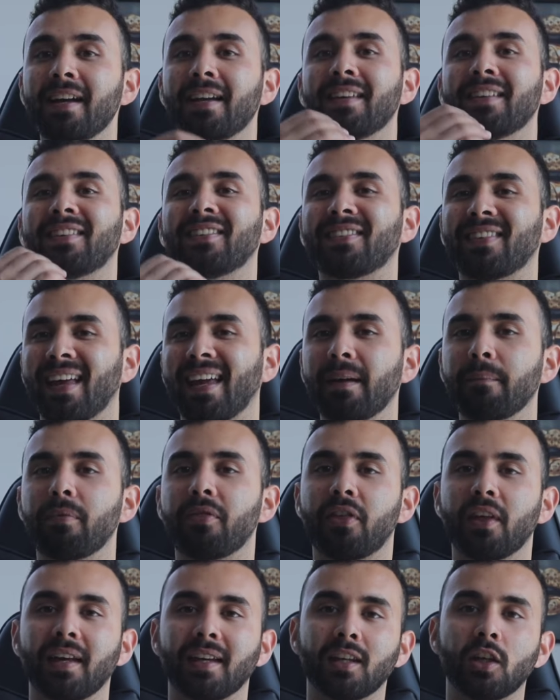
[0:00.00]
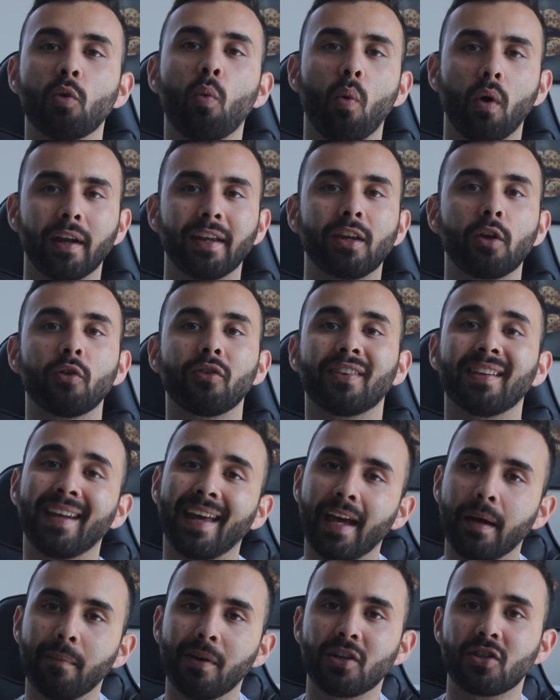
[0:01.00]
Same thing. You want to use an
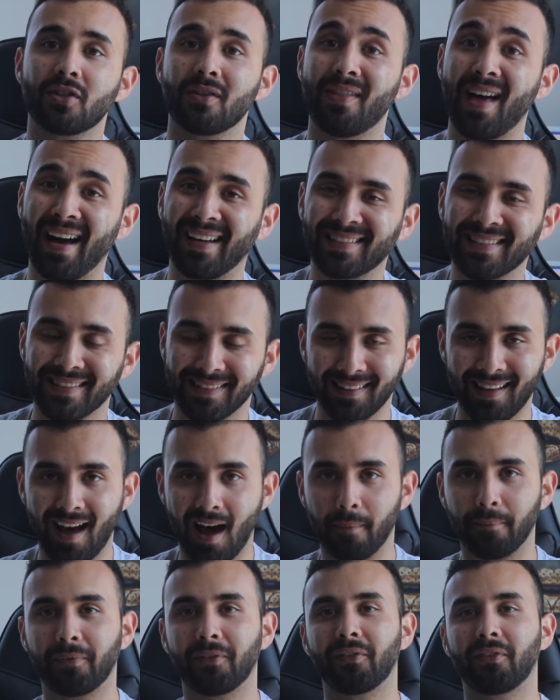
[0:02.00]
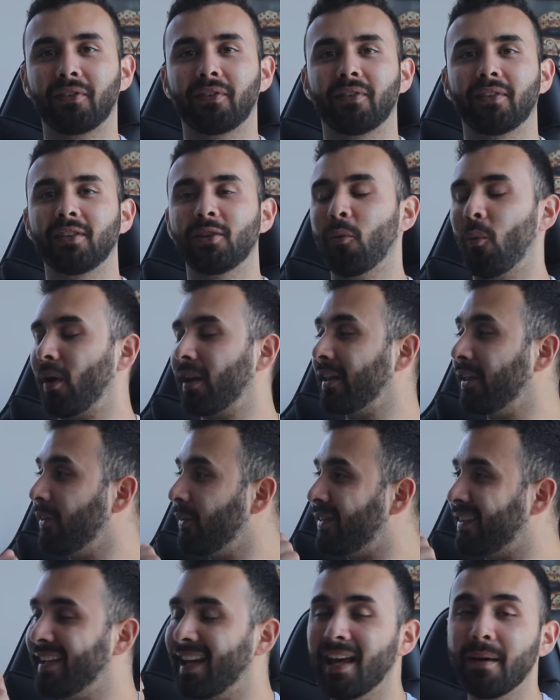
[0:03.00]
image that slaps. You want to
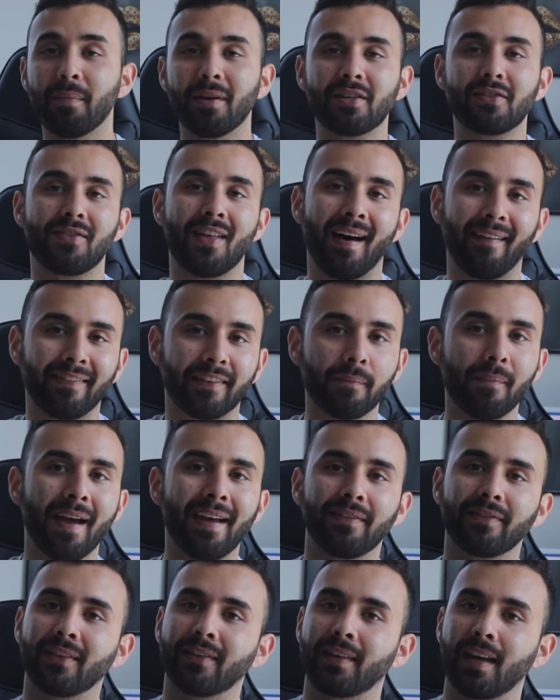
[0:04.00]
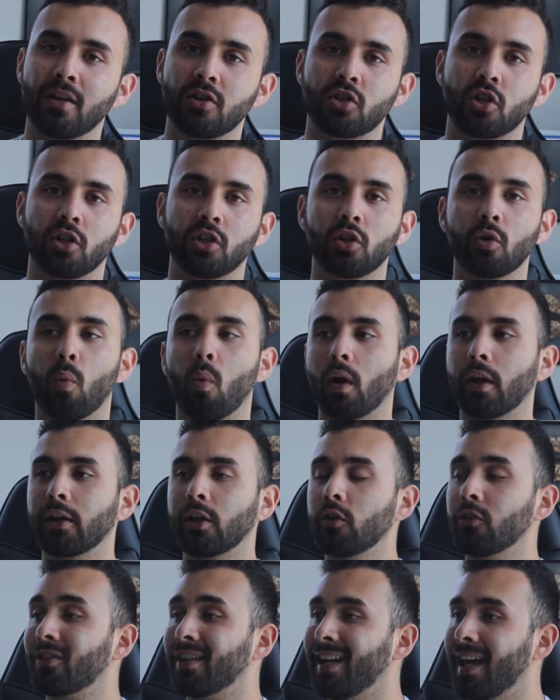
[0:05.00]
use an image that demands attention. You want to
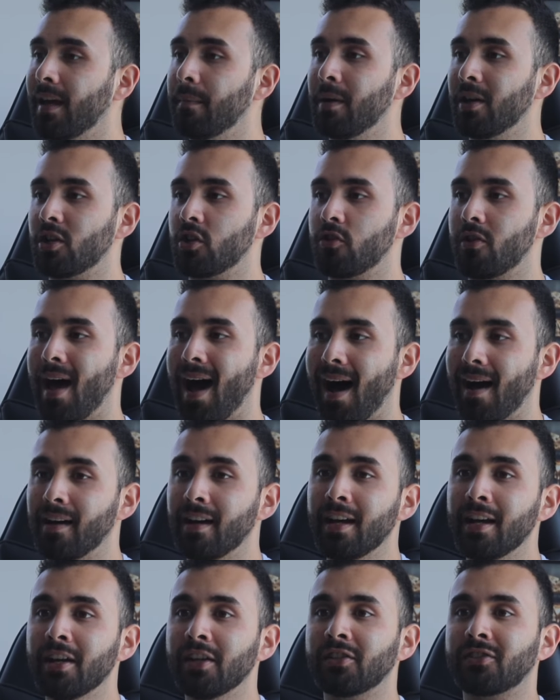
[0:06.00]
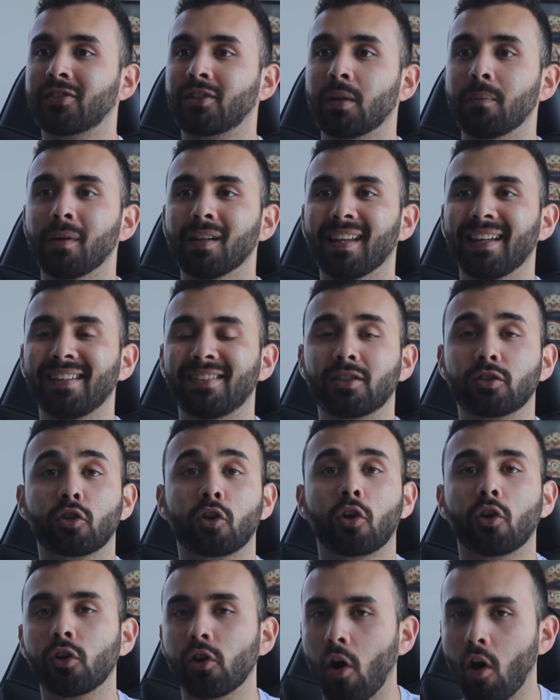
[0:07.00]
use an image that stimulates
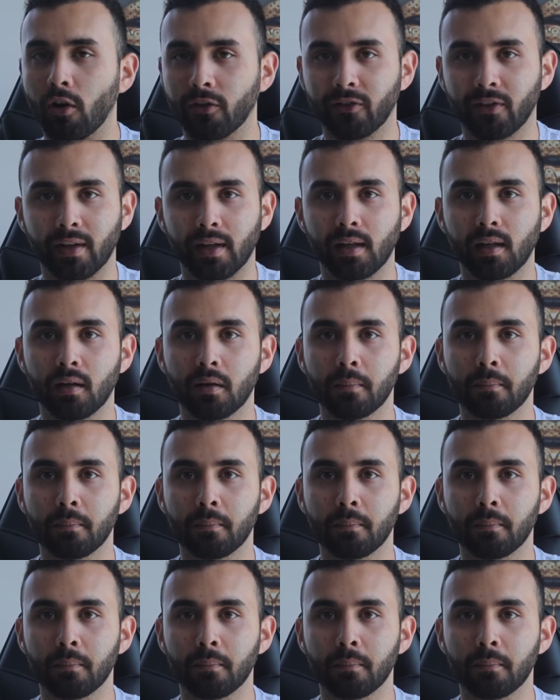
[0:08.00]
curiosity.